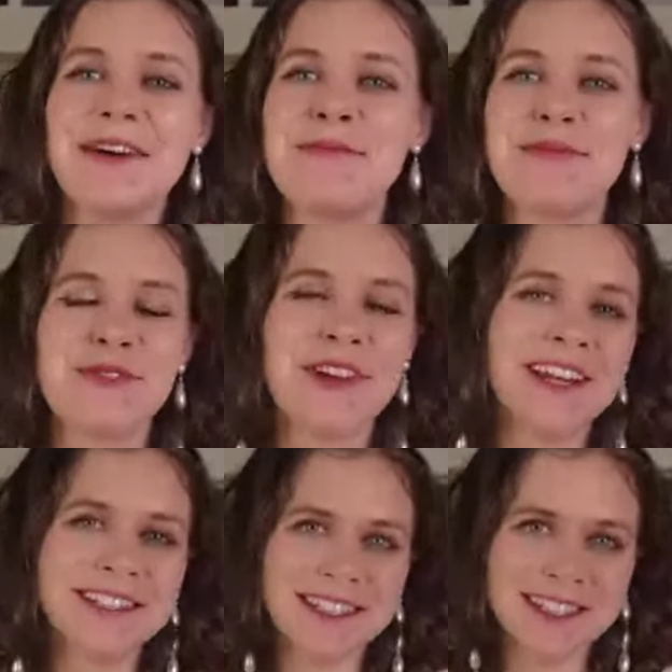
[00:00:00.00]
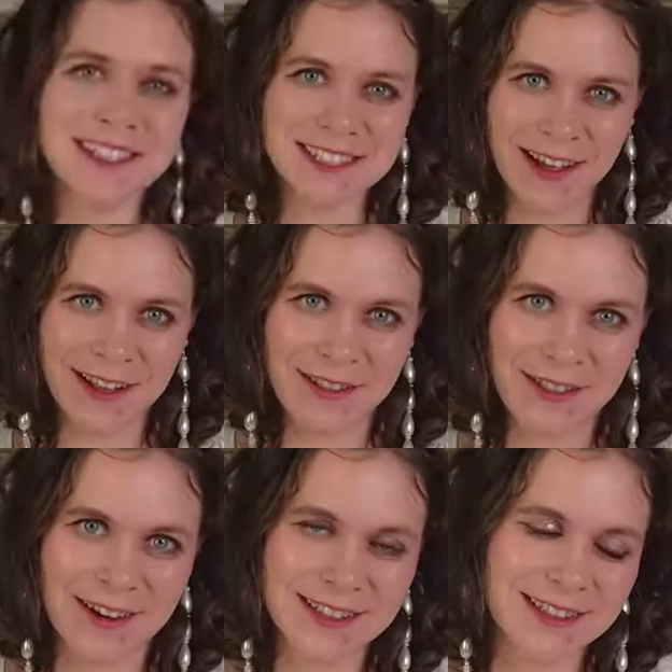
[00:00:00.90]
Rita's style
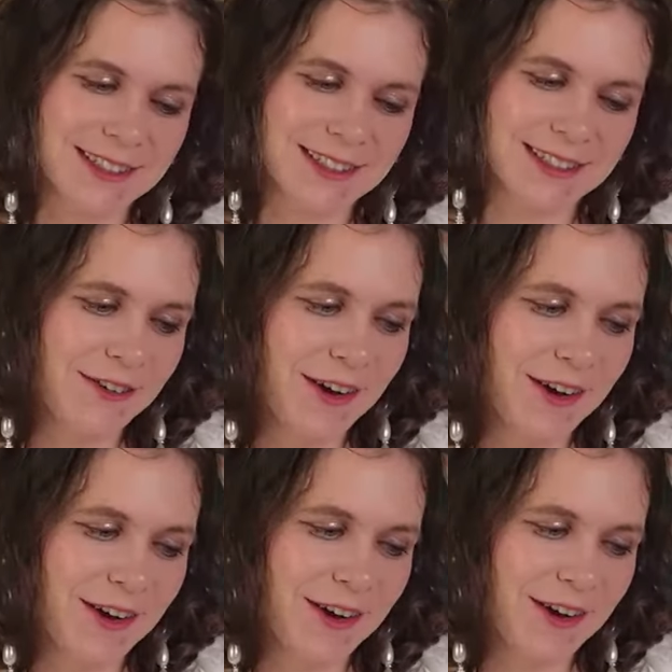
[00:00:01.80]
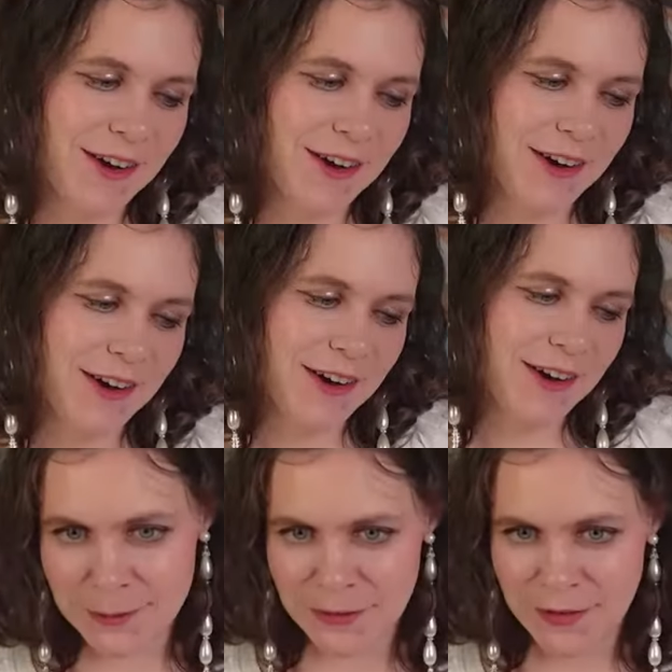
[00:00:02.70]
thoughts. So elemental is also
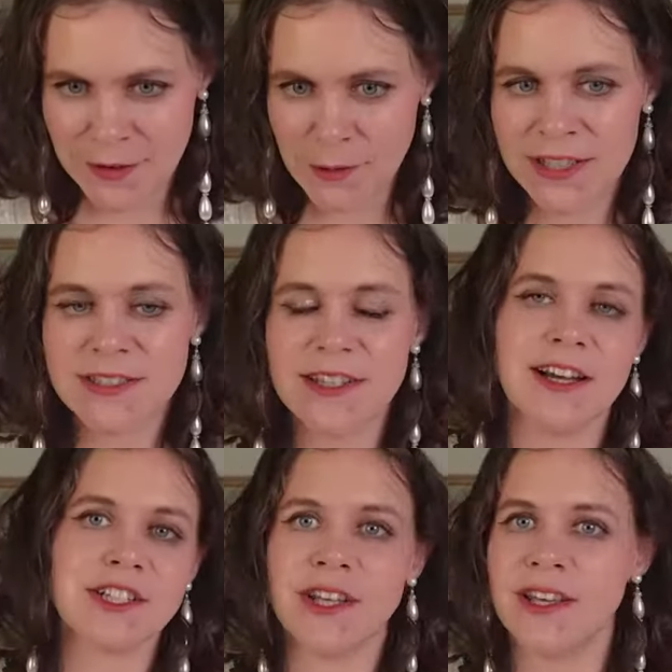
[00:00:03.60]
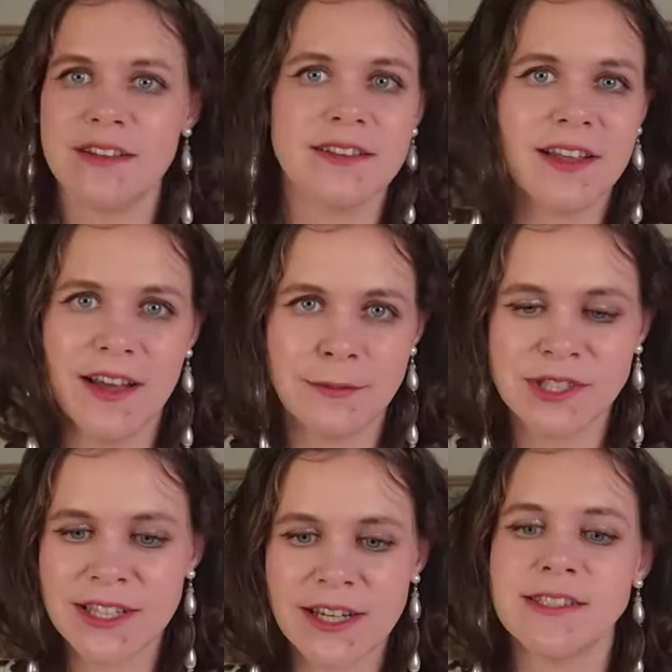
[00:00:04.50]
one of my favorite words. Actually, I'm
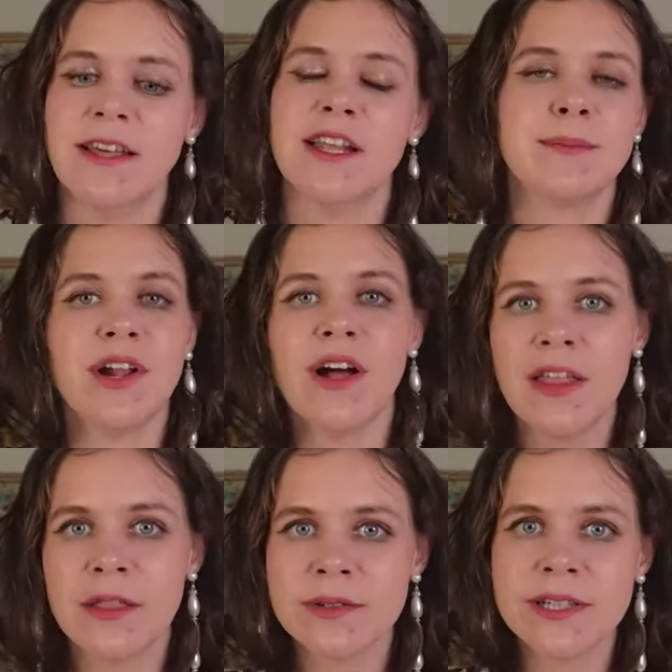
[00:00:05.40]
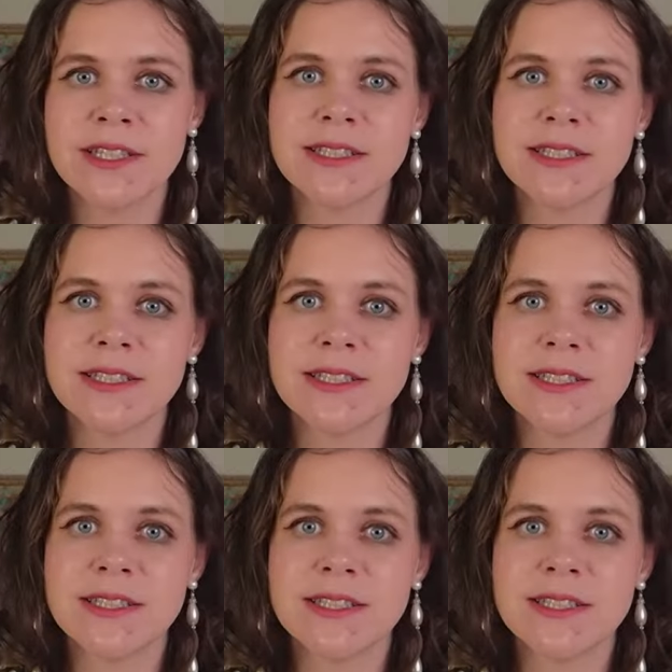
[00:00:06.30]
just going to say that about all the words because I love all
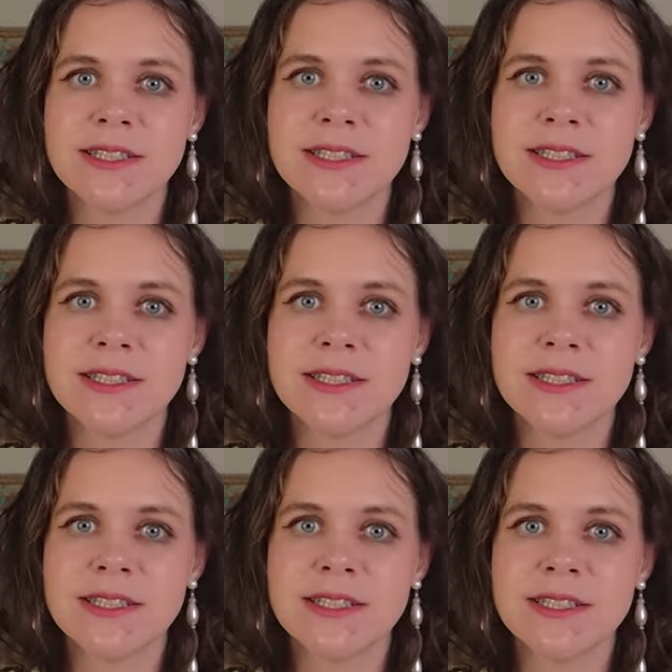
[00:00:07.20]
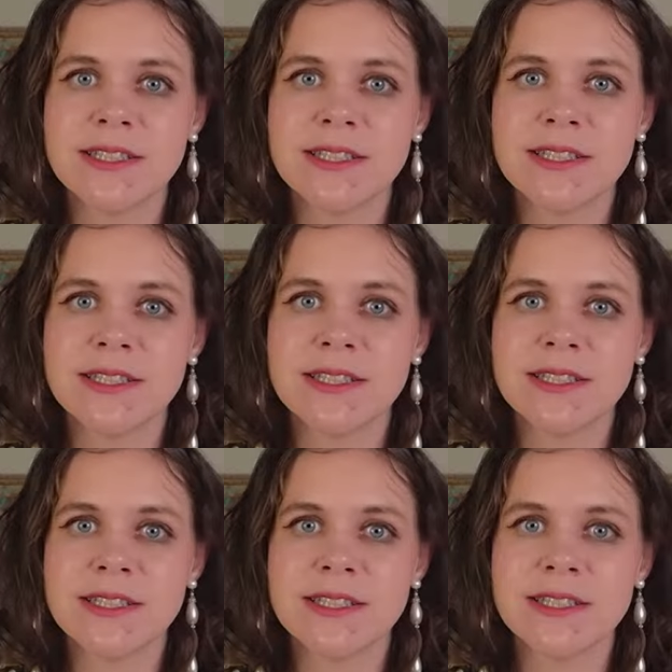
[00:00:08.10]
the words in the system
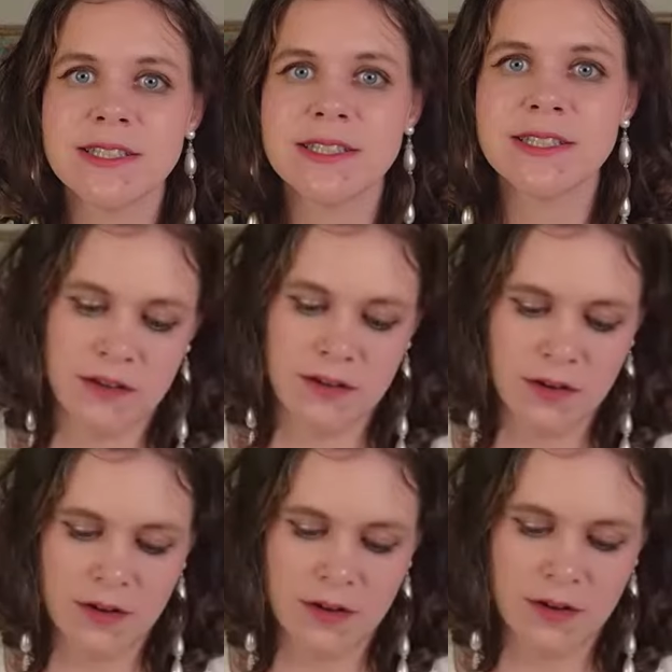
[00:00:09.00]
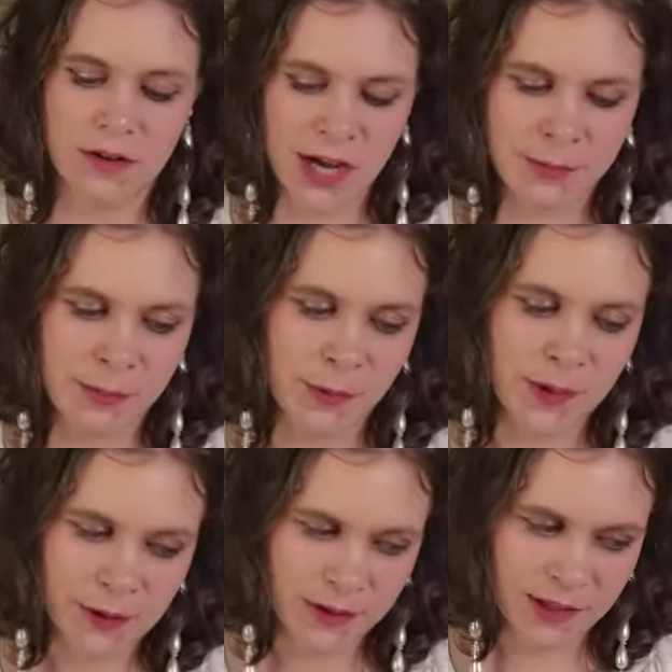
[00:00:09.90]
because, you know, I've seen how people
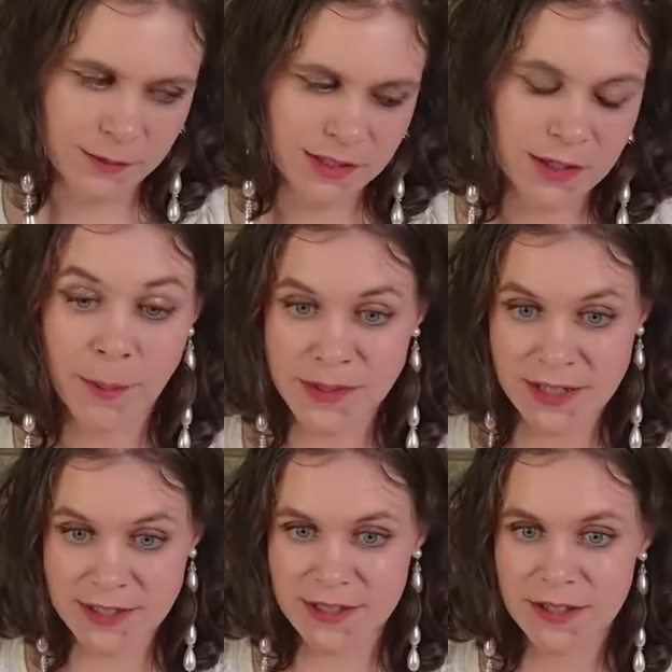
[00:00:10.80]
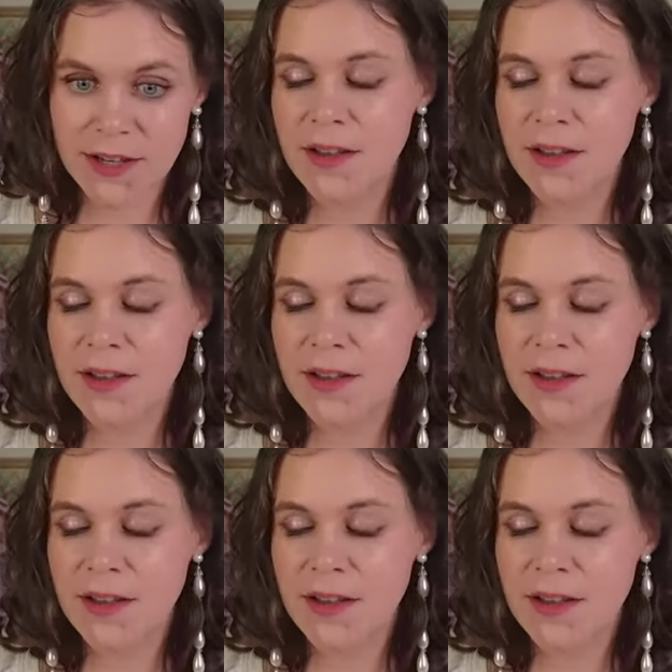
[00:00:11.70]
work with them, so I'm obsessed.